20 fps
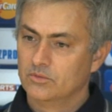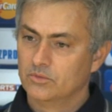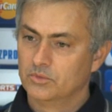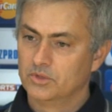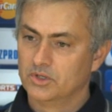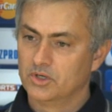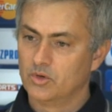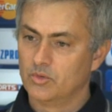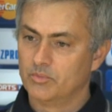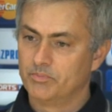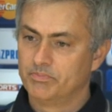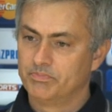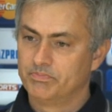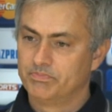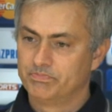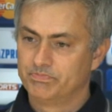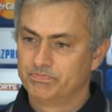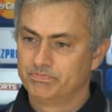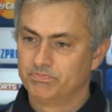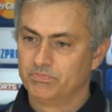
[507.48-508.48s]
We hope
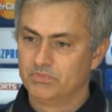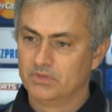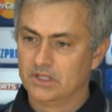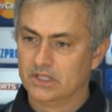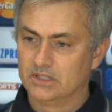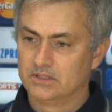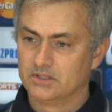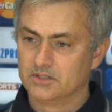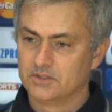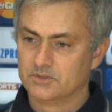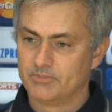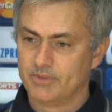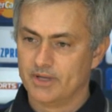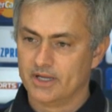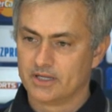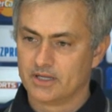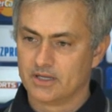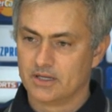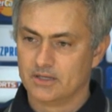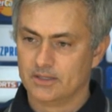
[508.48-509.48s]
that he's
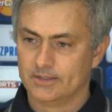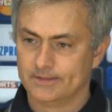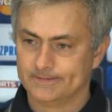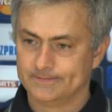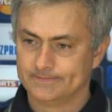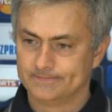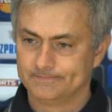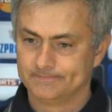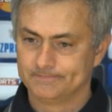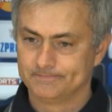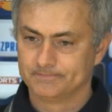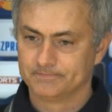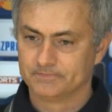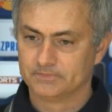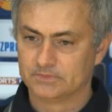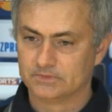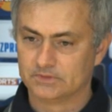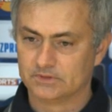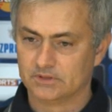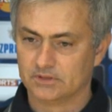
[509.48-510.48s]
back
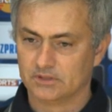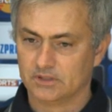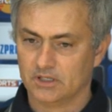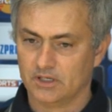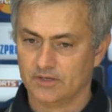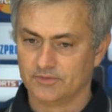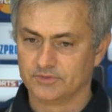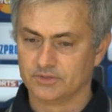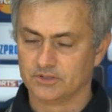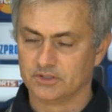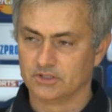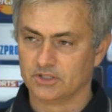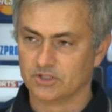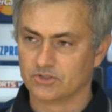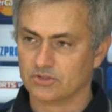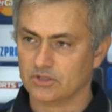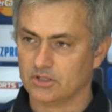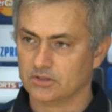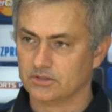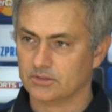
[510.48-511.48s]
after the
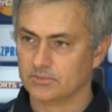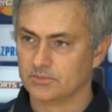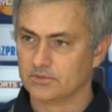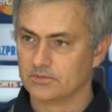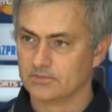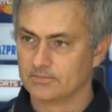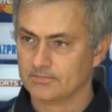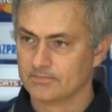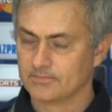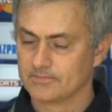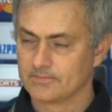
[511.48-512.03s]
national teams.